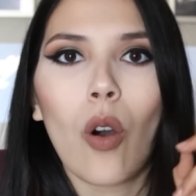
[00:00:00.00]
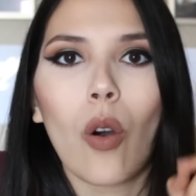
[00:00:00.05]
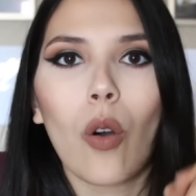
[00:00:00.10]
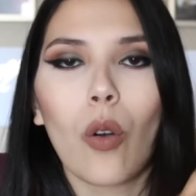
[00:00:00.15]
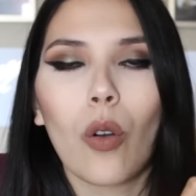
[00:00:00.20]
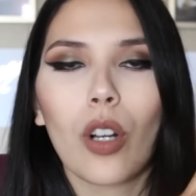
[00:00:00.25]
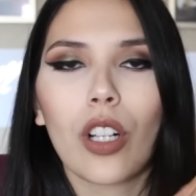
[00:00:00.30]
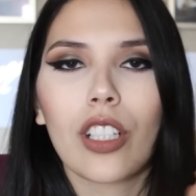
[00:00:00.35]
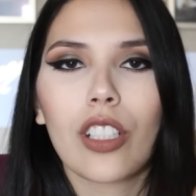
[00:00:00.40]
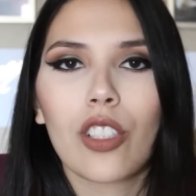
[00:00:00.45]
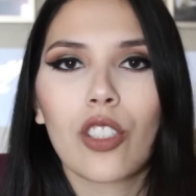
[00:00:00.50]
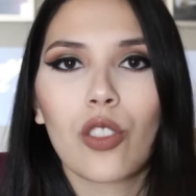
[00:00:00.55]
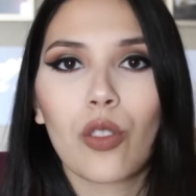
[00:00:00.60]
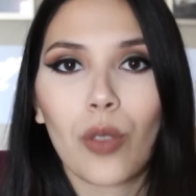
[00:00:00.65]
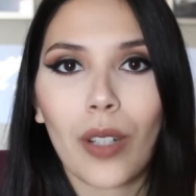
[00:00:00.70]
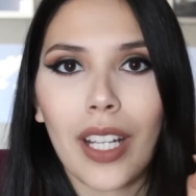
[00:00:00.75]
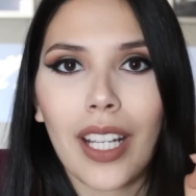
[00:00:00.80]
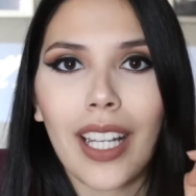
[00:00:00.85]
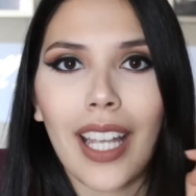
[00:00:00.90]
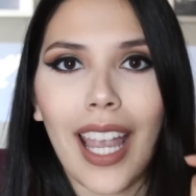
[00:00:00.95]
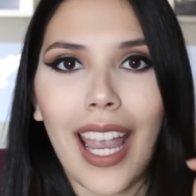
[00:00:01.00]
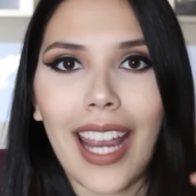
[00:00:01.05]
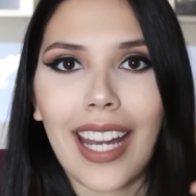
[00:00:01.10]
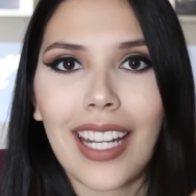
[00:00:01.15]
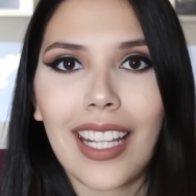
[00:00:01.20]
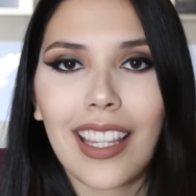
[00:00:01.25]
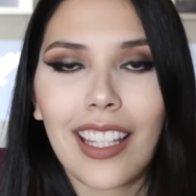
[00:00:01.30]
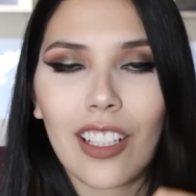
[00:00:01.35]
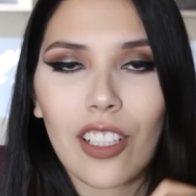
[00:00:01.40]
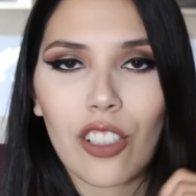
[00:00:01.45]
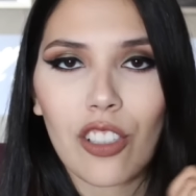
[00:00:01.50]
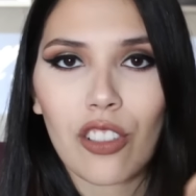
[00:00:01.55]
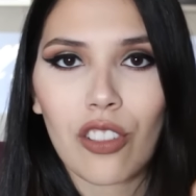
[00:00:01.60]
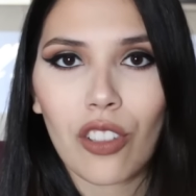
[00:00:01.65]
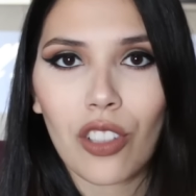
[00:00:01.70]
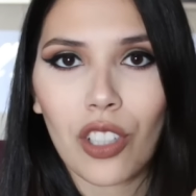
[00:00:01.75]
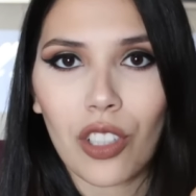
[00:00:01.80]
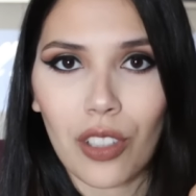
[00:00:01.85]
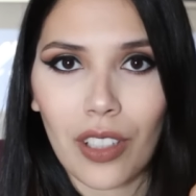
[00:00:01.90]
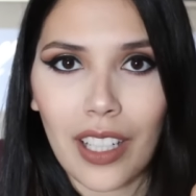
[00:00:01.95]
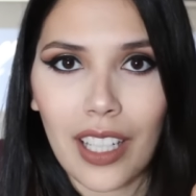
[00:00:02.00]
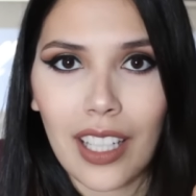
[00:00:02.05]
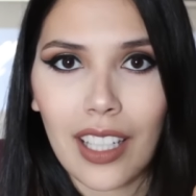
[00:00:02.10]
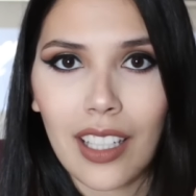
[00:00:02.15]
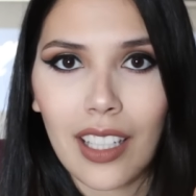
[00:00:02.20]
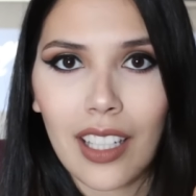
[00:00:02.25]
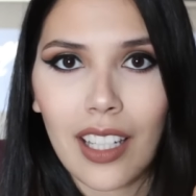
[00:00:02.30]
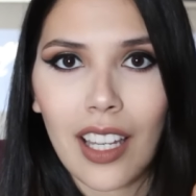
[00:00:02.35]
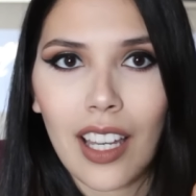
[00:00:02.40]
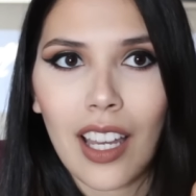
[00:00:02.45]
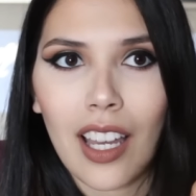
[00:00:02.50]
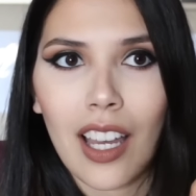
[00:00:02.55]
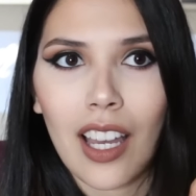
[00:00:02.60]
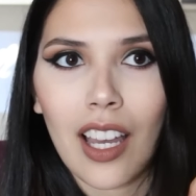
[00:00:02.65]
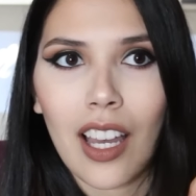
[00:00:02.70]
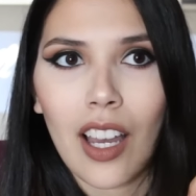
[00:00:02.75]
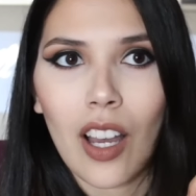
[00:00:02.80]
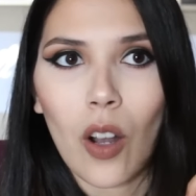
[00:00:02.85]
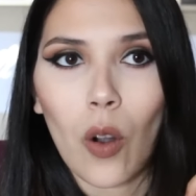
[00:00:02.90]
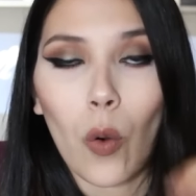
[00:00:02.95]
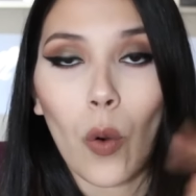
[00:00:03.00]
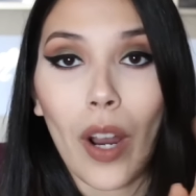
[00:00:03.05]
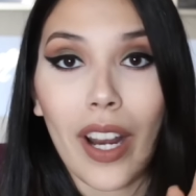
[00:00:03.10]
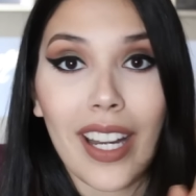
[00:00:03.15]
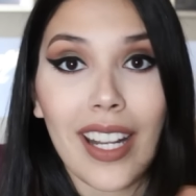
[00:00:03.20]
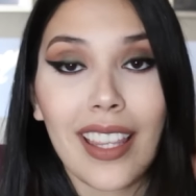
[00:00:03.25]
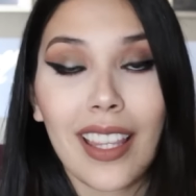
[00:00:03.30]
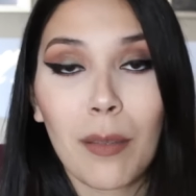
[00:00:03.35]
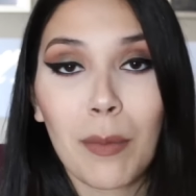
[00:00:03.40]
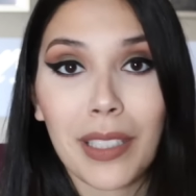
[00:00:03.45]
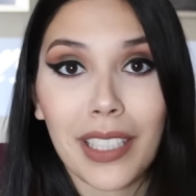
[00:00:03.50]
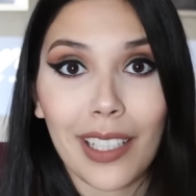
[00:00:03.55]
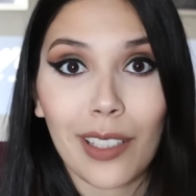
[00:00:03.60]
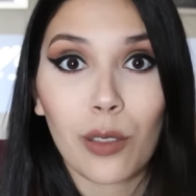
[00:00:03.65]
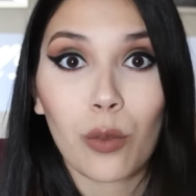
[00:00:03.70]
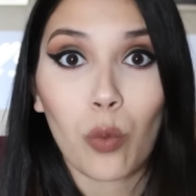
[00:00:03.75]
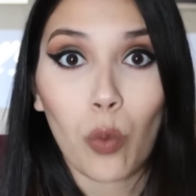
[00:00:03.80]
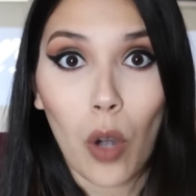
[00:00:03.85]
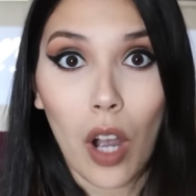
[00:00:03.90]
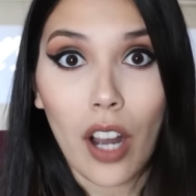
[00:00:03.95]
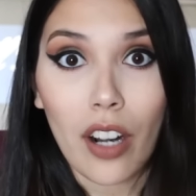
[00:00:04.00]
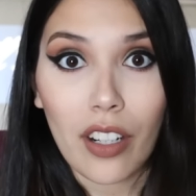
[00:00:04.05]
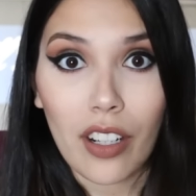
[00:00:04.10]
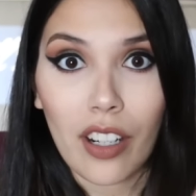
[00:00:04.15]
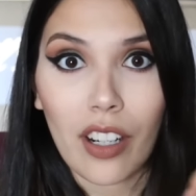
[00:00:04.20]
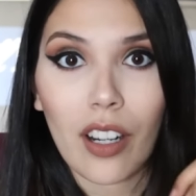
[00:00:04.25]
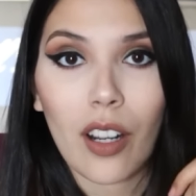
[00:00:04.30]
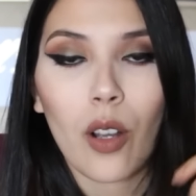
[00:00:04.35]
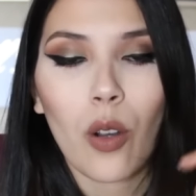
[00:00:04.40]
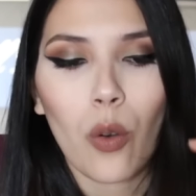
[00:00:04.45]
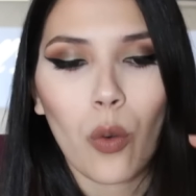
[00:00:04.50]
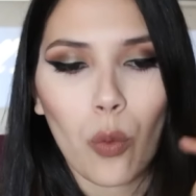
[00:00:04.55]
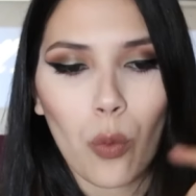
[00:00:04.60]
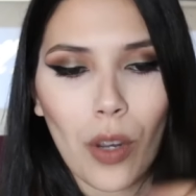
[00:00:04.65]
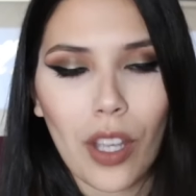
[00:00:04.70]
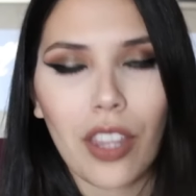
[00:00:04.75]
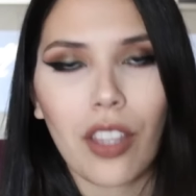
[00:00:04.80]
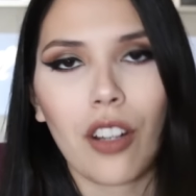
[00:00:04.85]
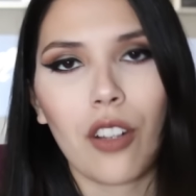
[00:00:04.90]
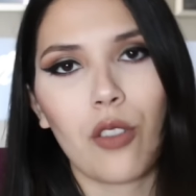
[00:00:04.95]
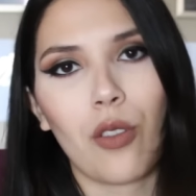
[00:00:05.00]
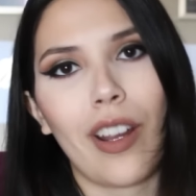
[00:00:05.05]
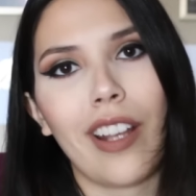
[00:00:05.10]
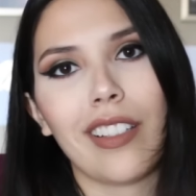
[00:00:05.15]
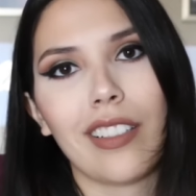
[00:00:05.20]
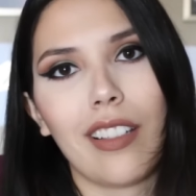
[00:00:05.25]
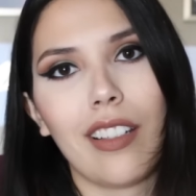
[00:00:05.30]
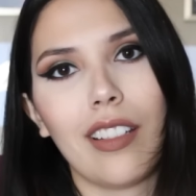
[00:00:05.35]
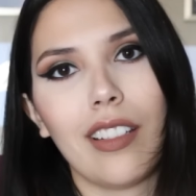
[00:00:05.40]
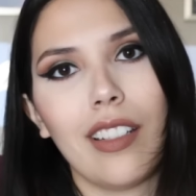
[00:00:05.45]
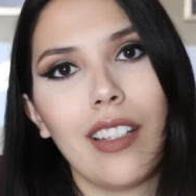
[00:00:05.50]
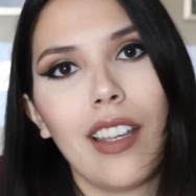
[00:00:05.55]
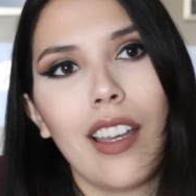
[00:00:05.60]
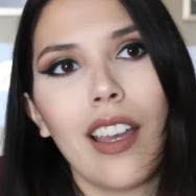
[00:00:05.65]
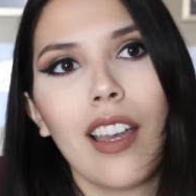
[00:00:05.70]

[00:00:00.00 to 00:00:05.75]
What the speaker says: or drink anything sugary or anything besides water with your trays on.